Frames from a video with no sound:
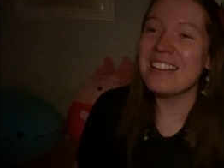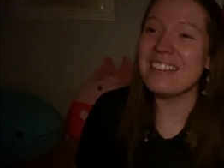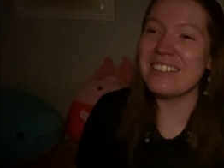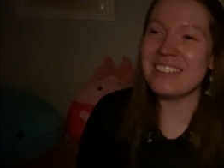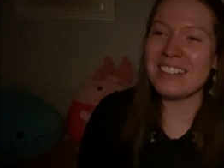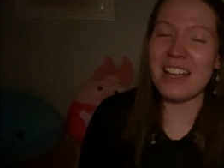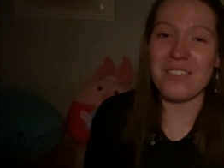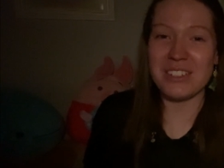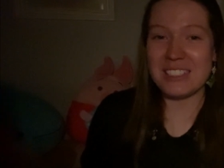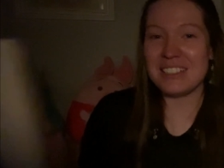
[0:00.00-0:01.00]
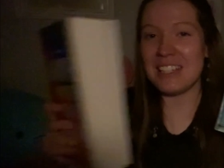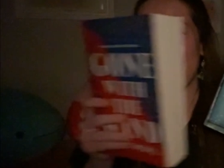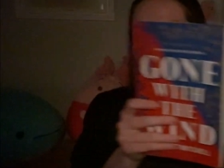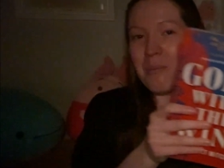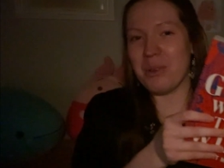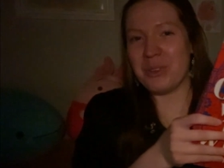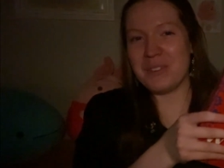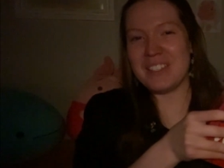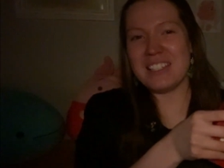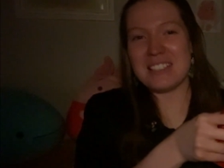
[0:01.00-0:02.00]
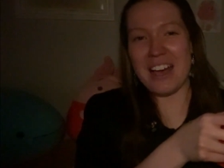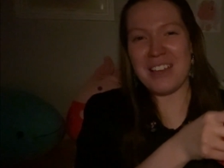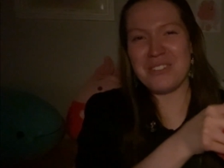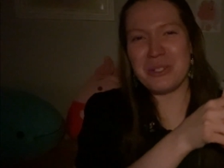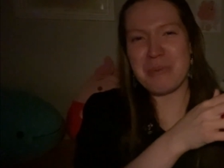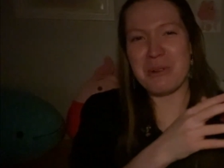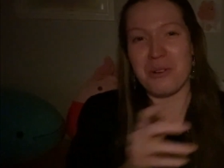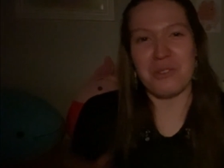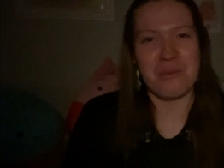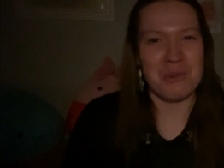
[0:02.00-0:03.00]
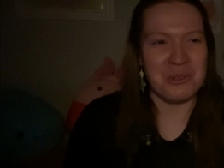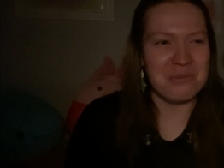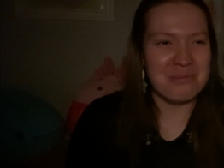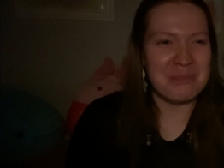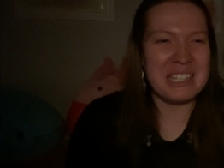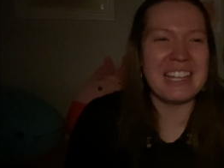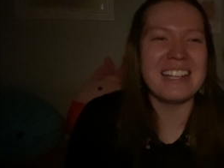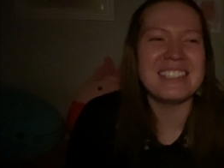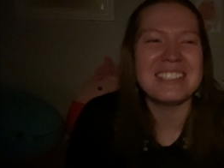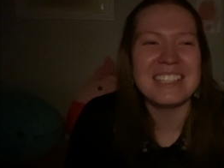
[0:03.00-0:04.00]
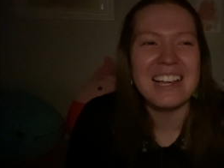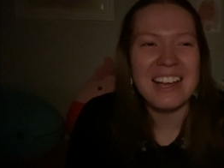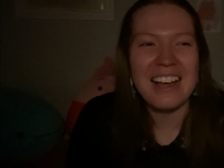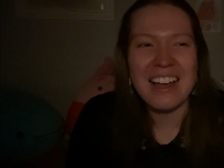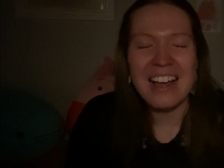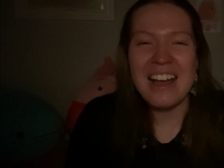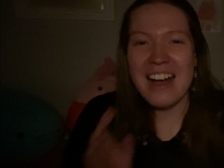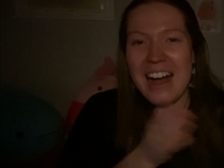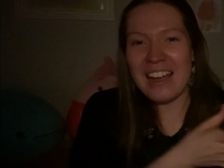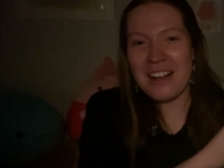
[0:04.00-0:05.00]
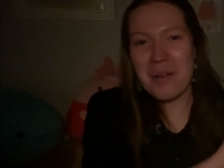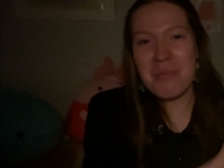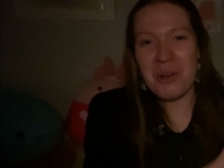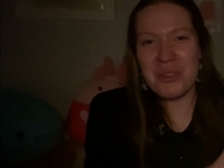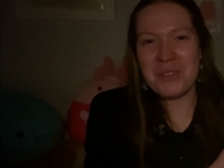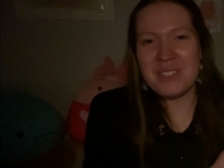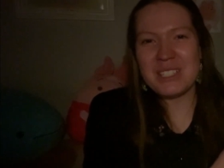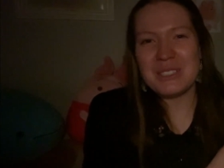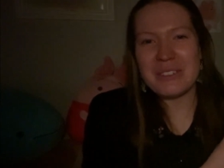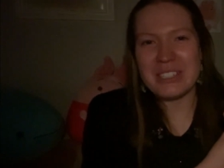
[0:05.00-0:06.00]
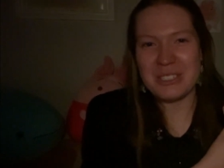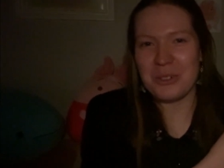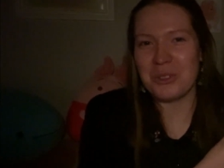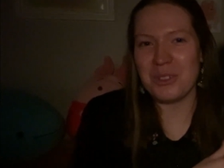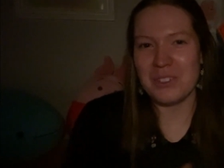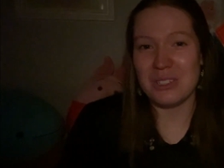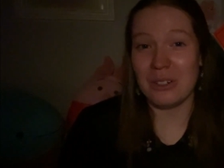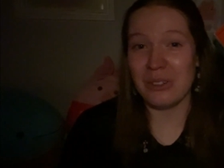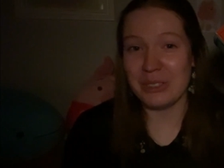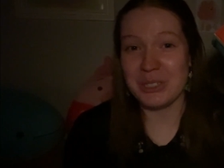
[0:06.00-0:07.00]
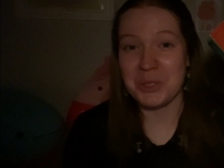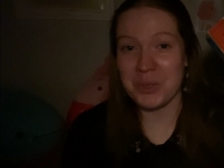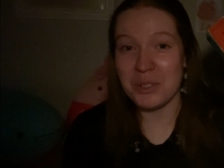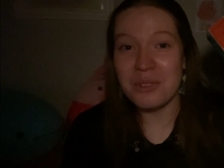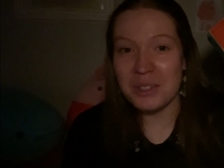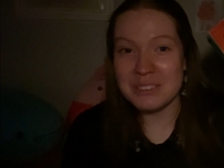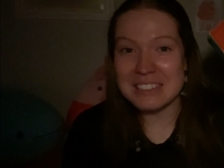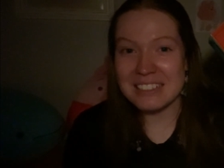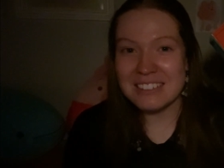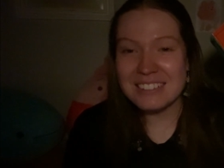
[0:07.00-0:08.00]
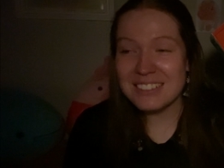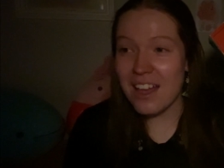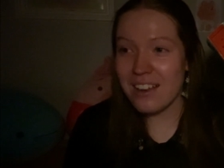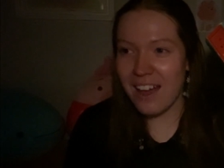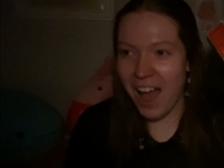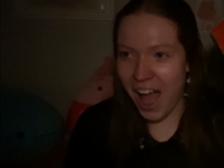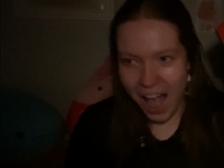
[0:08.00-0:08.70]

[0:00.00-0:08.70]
literally ever since I got both of these, I have just been over the moon, because I got both of these for a total of $1.25, and